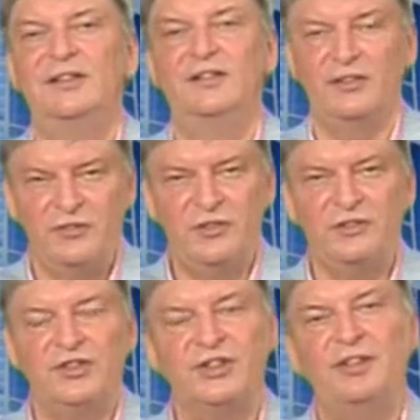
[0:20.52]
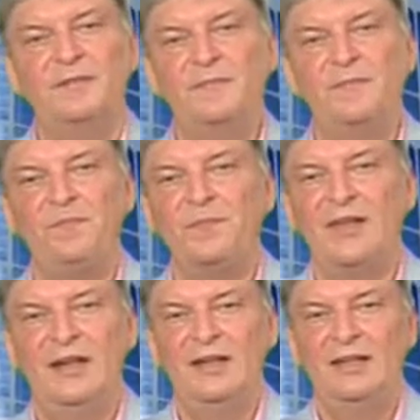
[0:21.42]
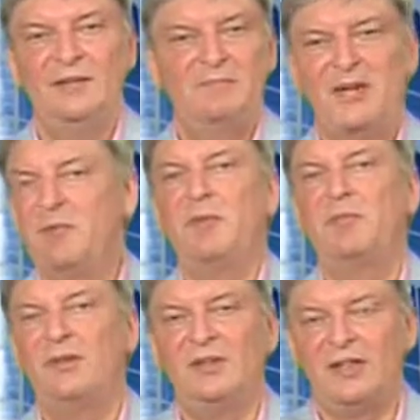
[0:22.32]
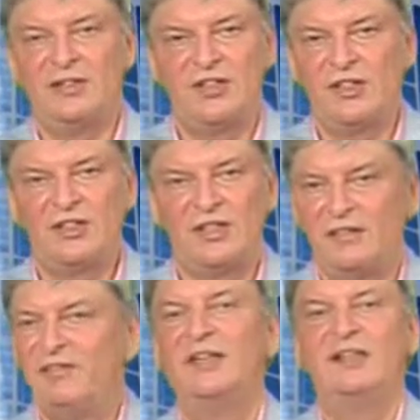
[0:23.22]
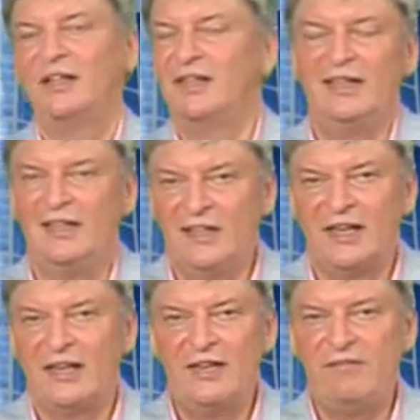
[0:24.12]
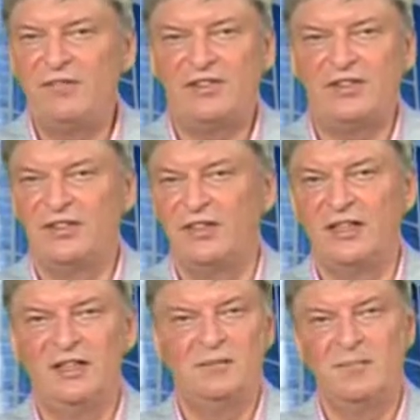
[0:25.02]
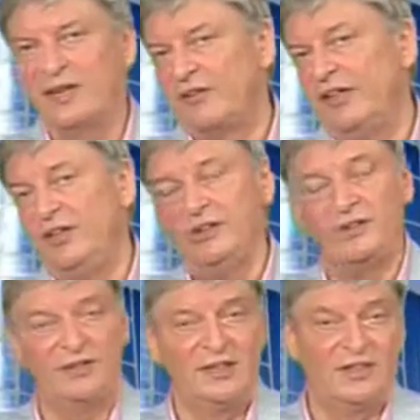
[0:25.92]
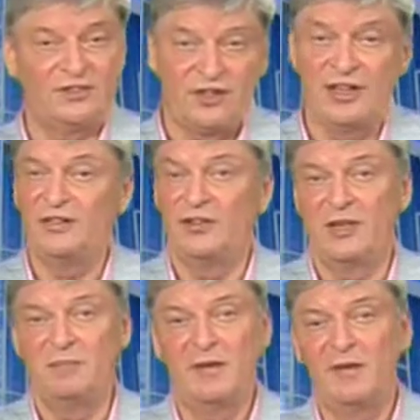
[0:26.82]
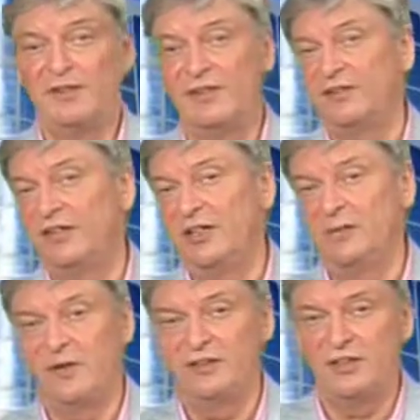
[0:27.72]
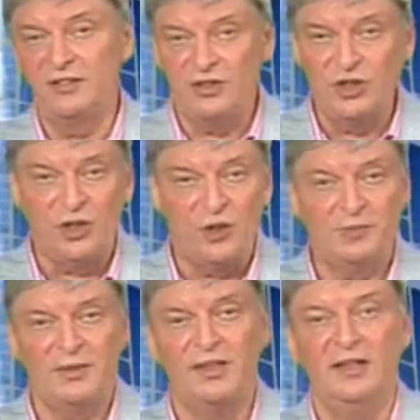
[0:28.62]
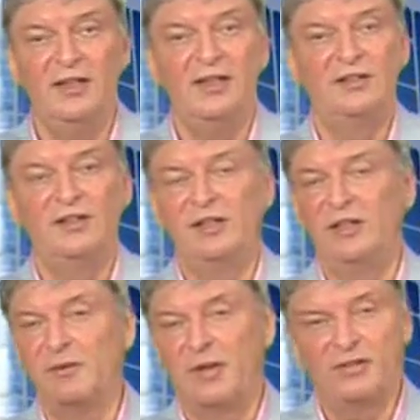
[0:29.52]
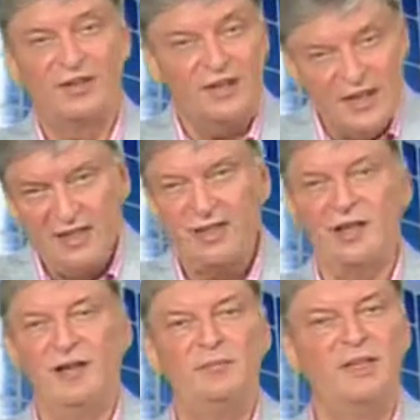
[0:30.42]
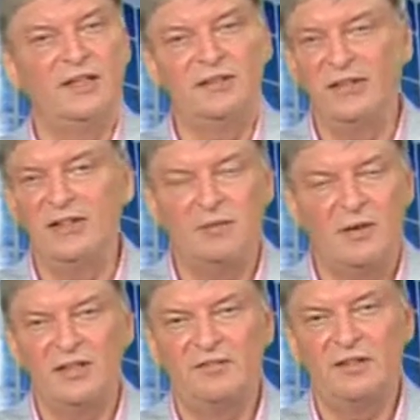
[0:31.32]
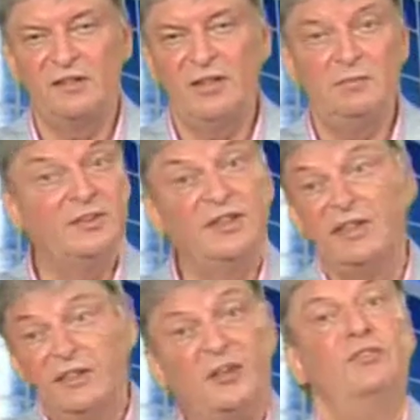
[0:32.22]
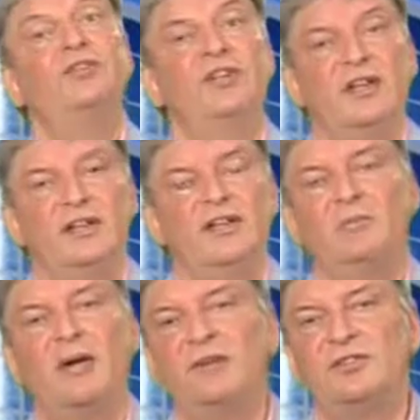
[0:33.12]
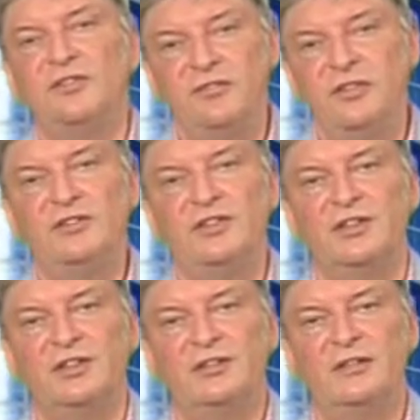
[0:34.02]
on the future. Many people are just living their daily lives. They marry or they try to get married. They think about their job. They think about their income. They think about everything, but they don't think about the future.